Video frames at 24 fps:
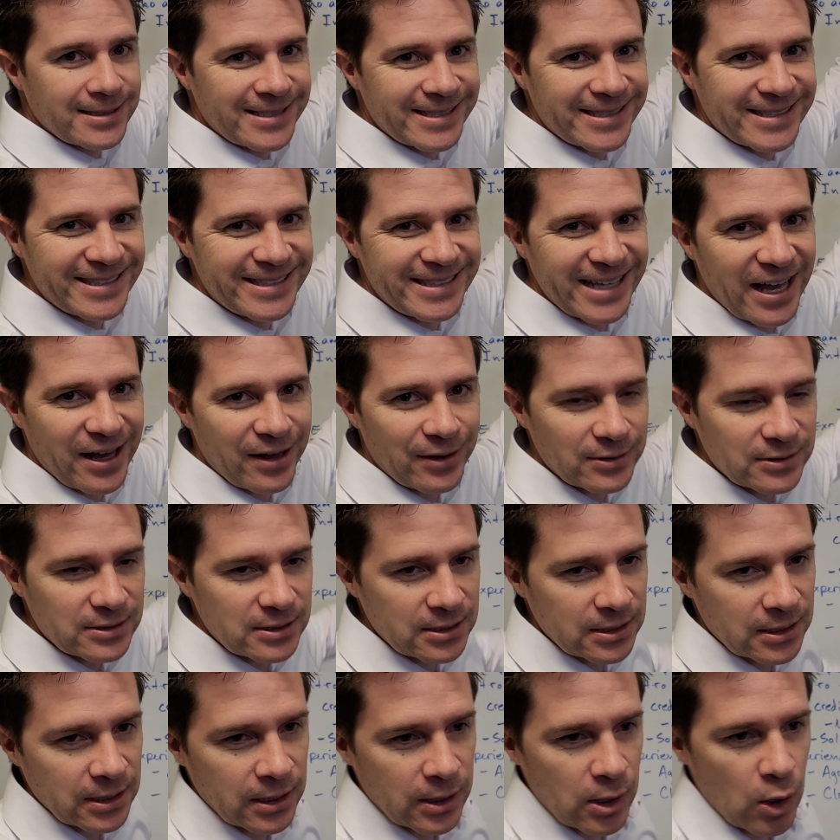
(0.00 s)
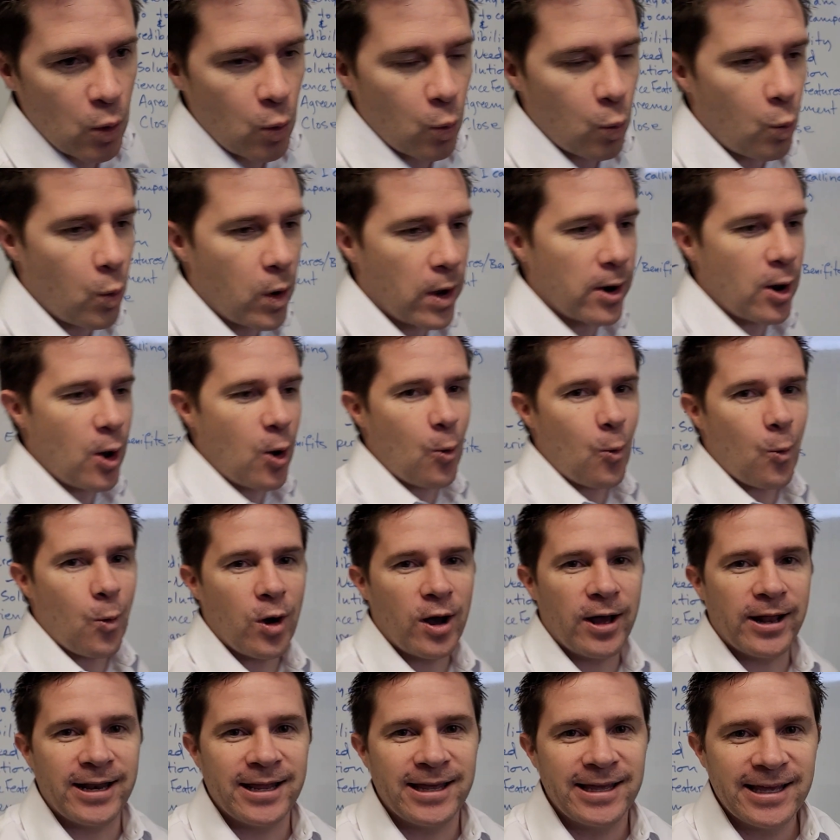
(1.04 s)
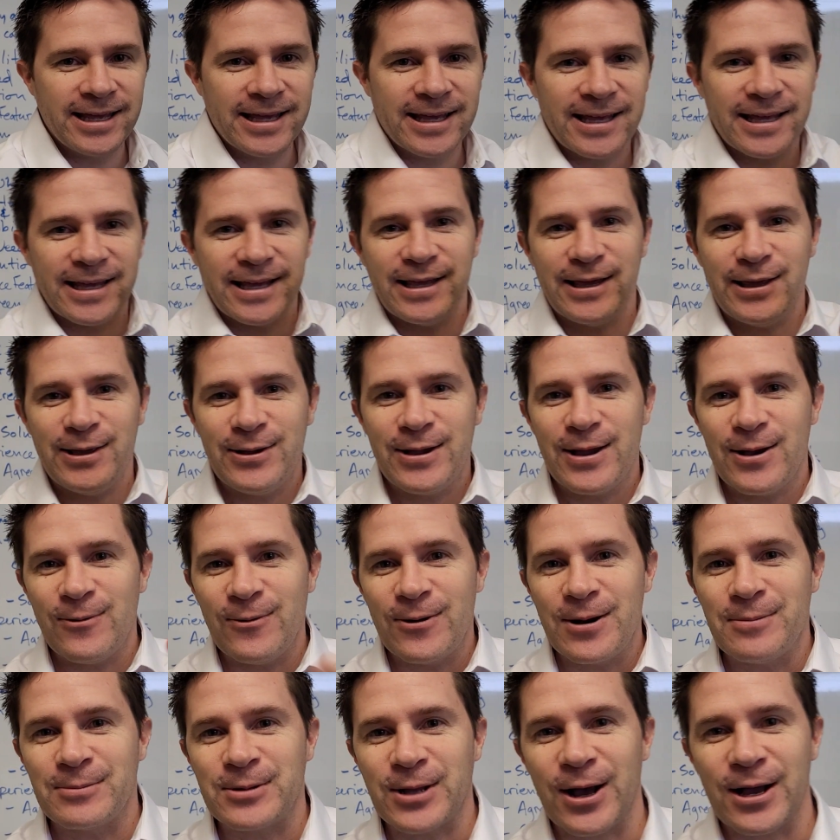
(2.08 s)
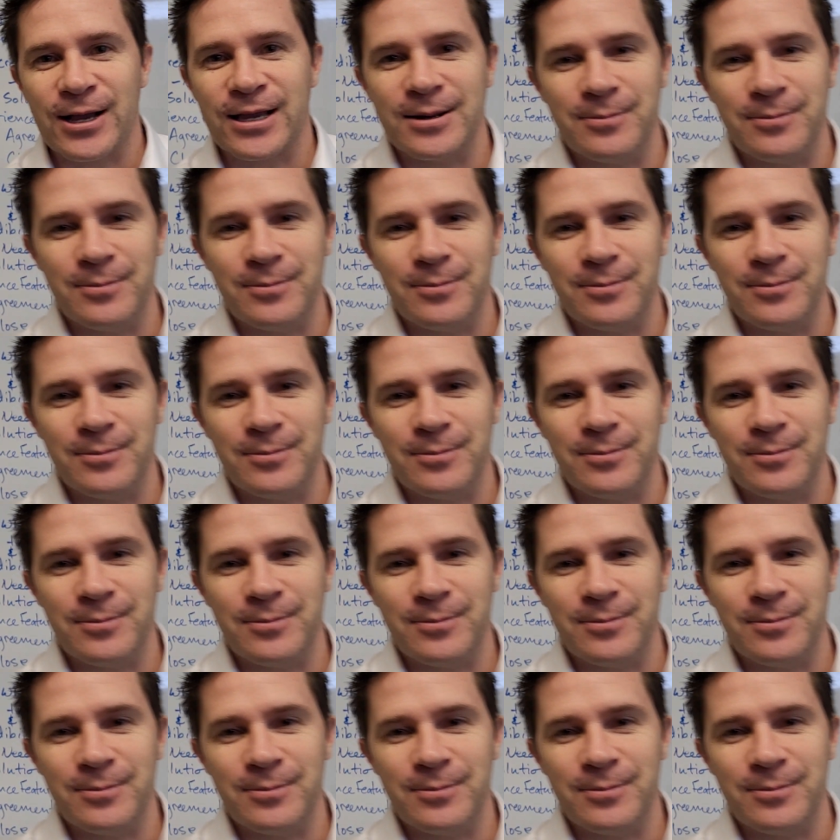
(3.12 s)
and sells 101. You get what I'm talking